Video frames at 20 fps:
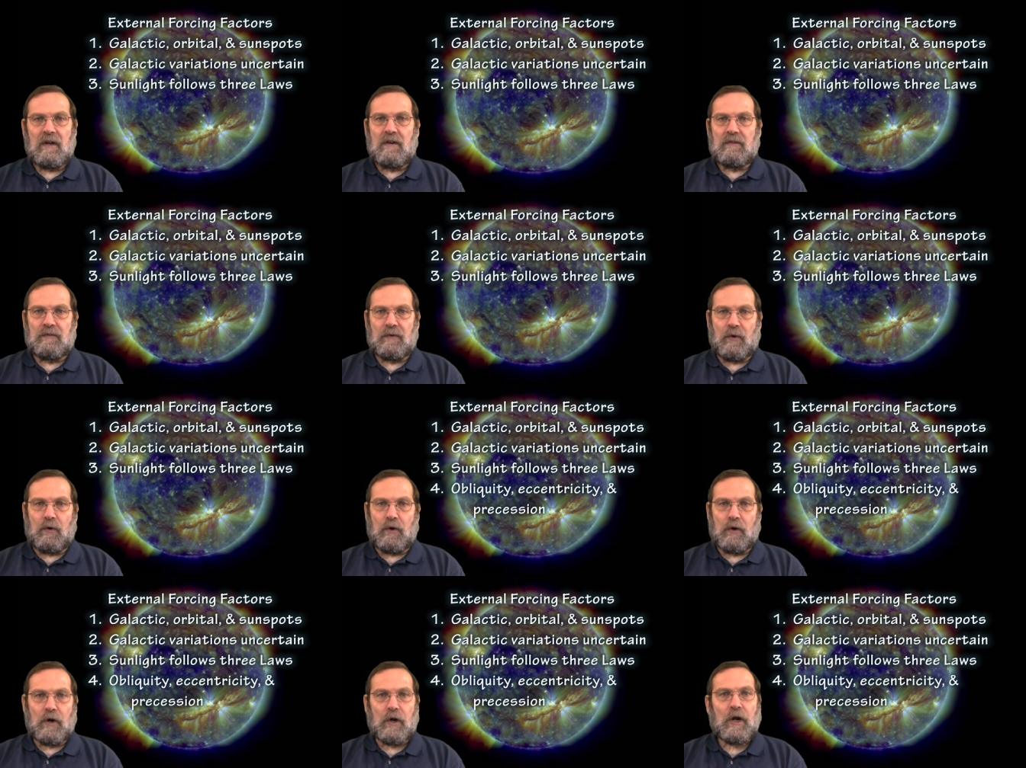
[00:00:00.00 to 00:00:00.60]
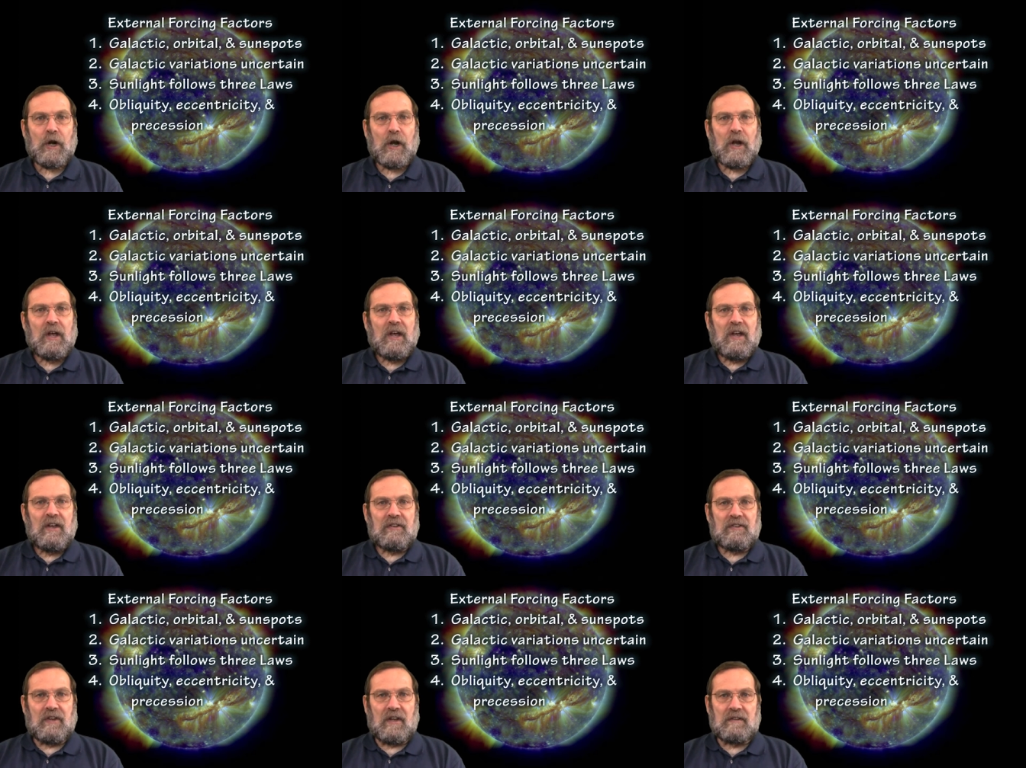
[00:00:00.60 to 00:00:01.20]
4.
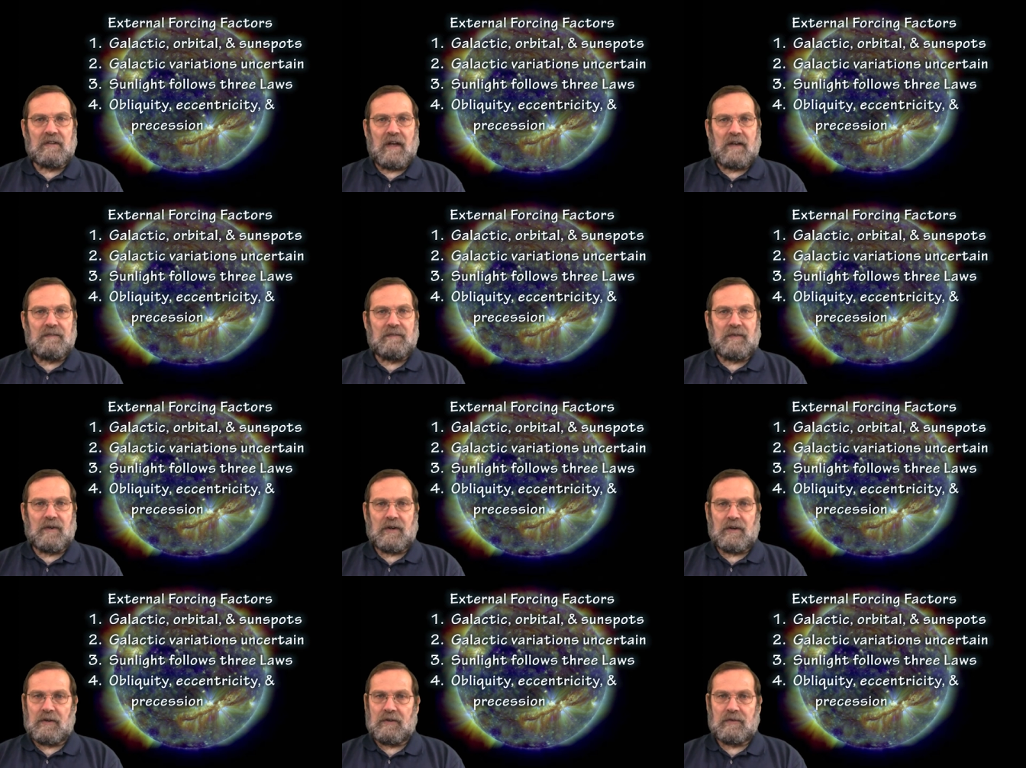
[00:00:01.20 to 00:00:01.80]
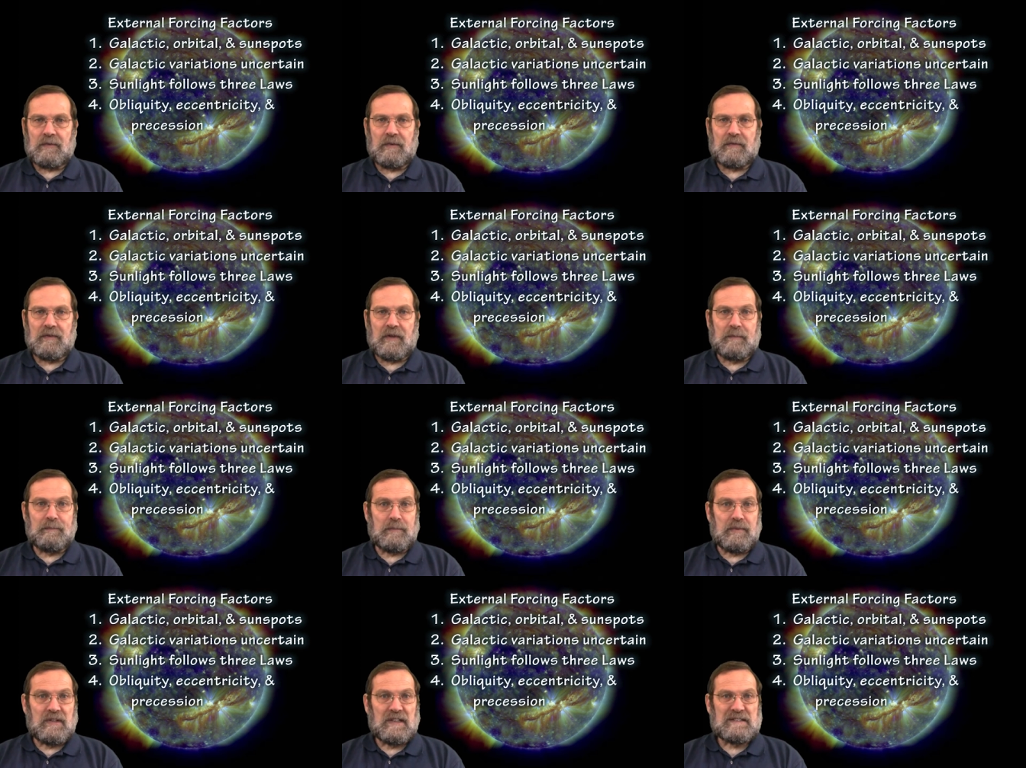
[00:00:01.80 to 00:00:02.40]
Sunlight varies with
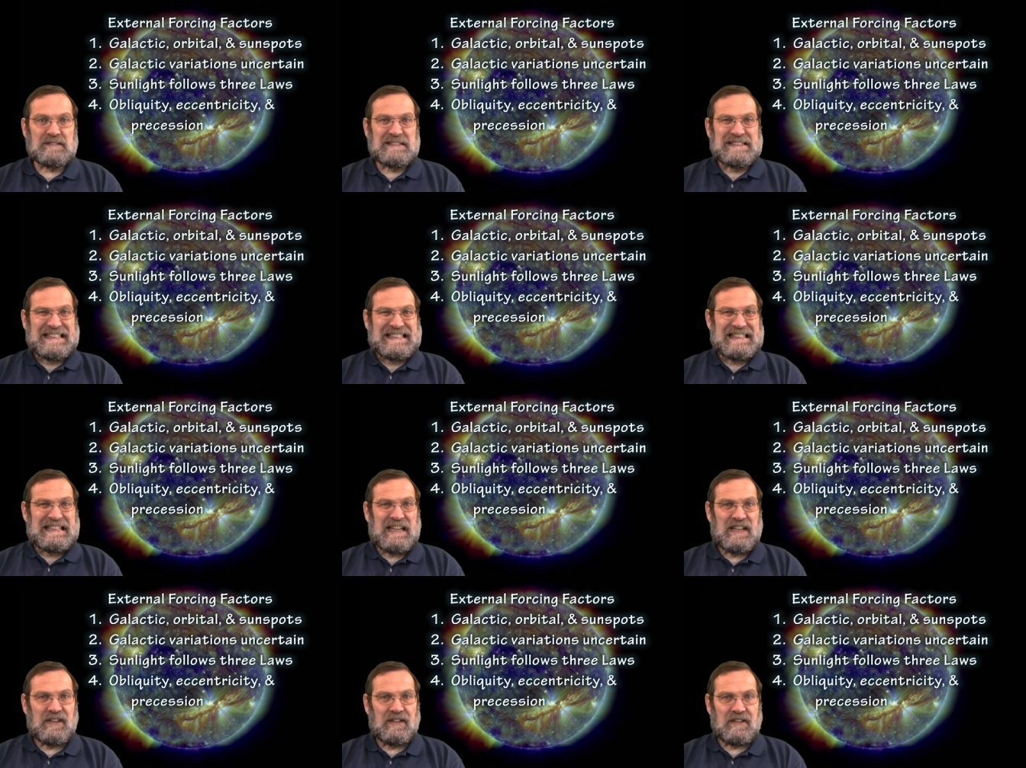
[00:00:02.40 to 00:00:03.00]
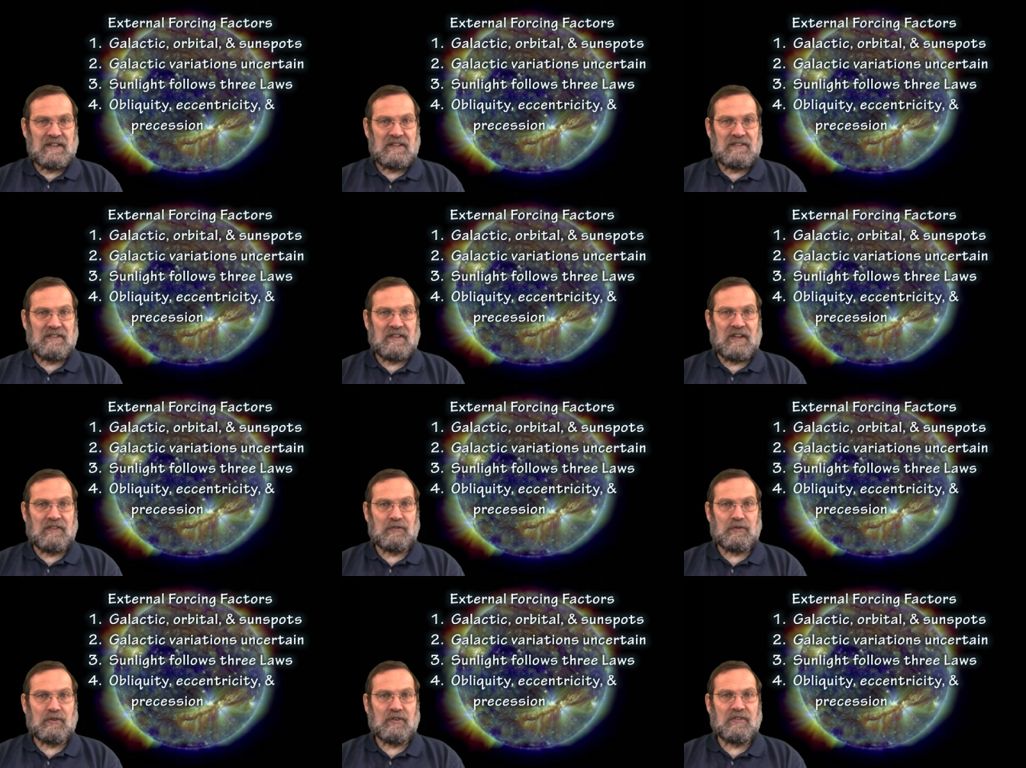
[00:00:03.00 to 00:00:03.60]
obliquity,
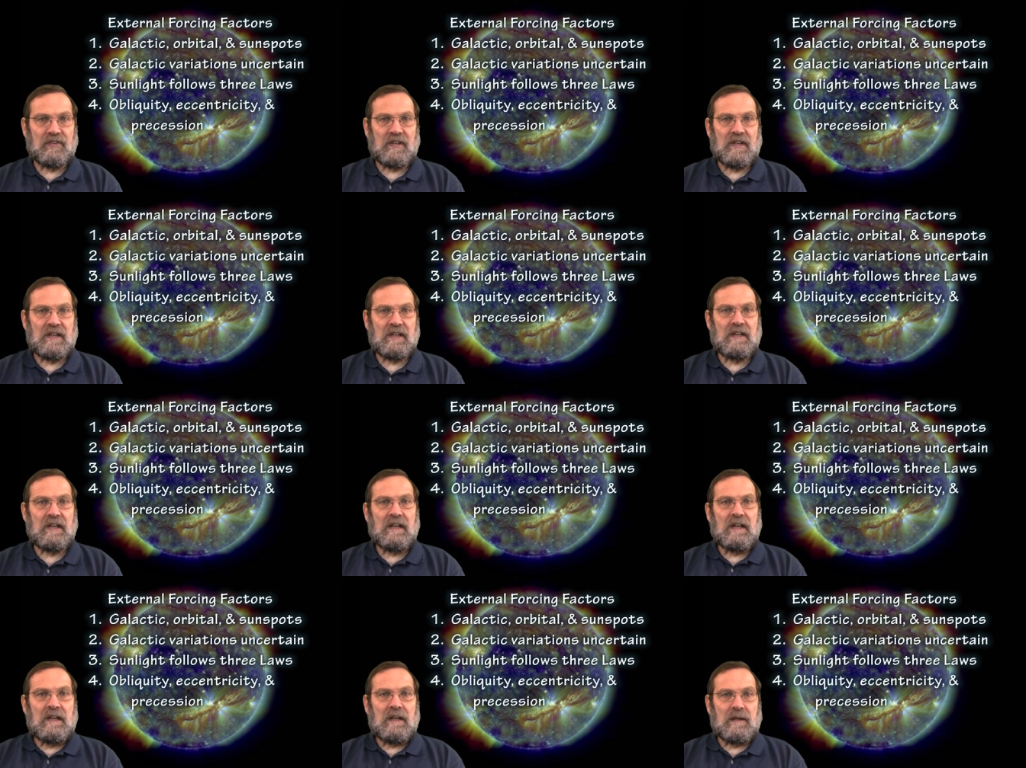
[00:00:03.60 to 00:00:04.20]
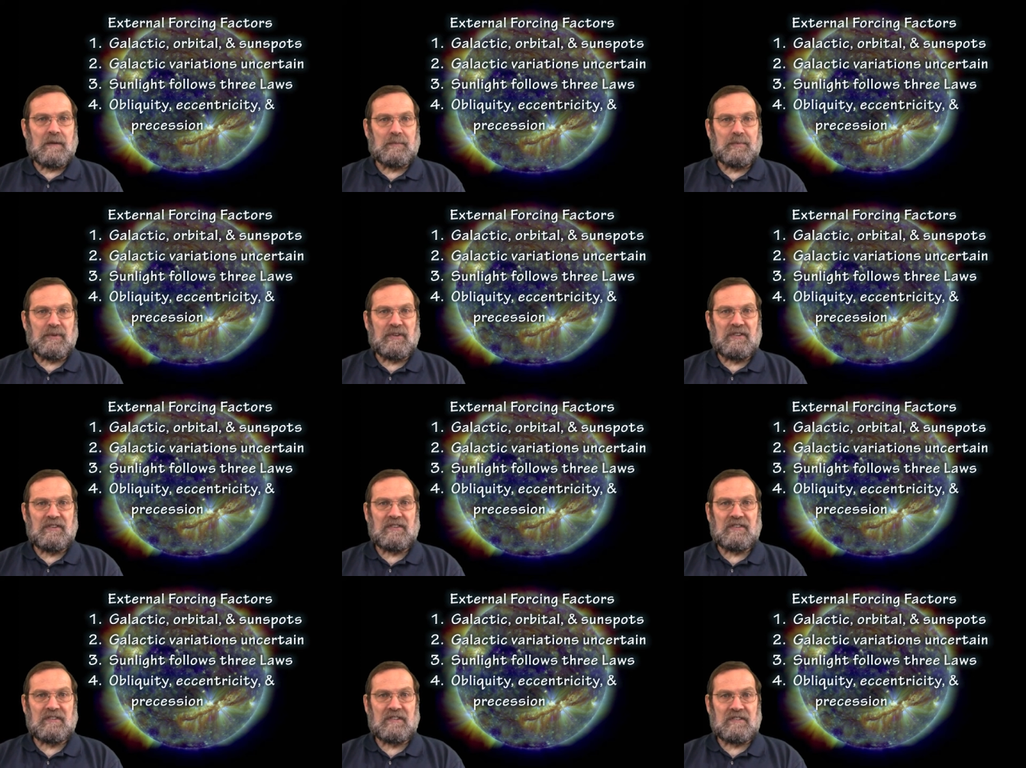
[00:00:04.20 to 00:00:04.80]
eccentricity, and
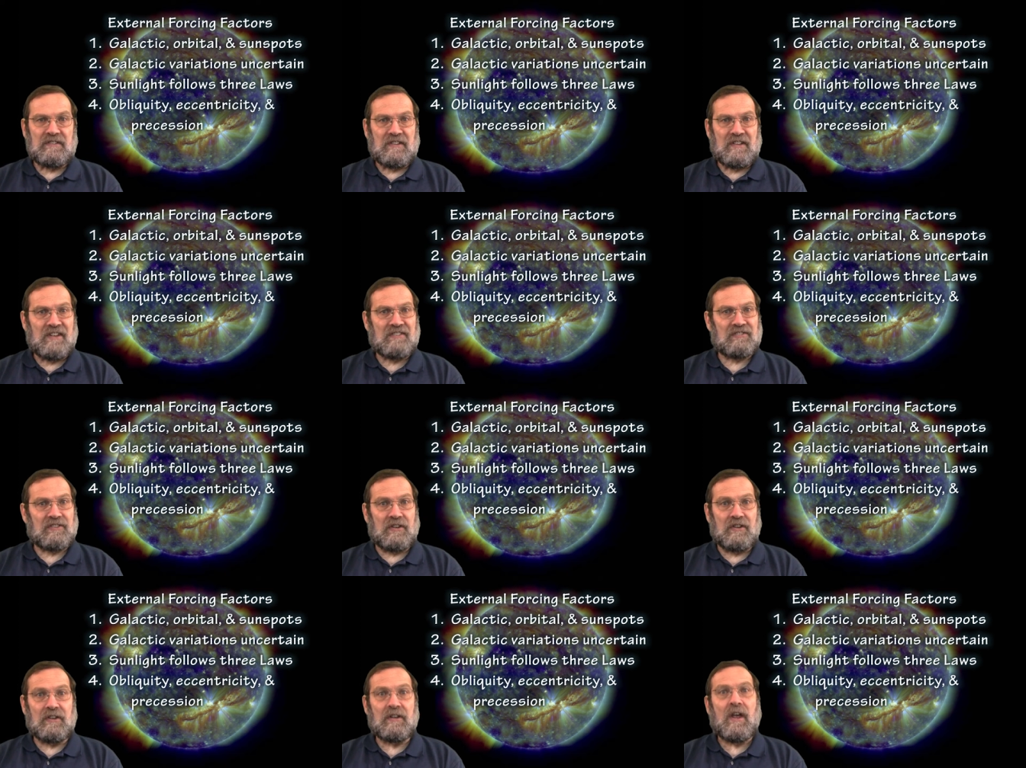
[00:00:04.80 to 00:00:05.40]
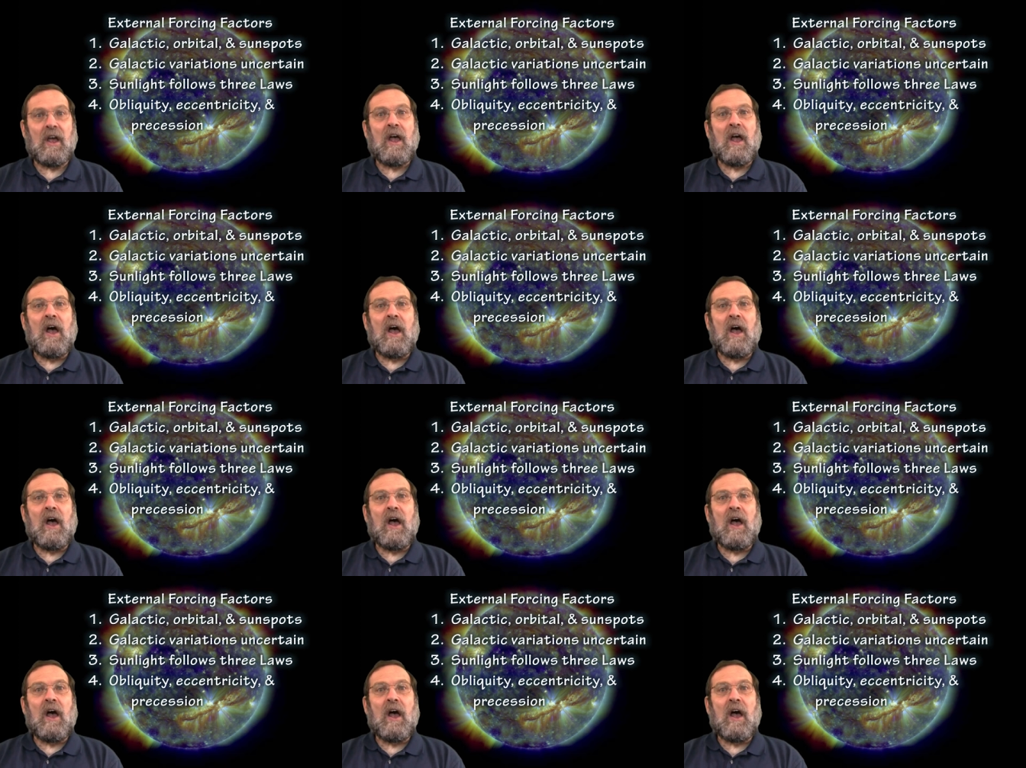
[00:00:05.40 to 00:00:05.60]
precession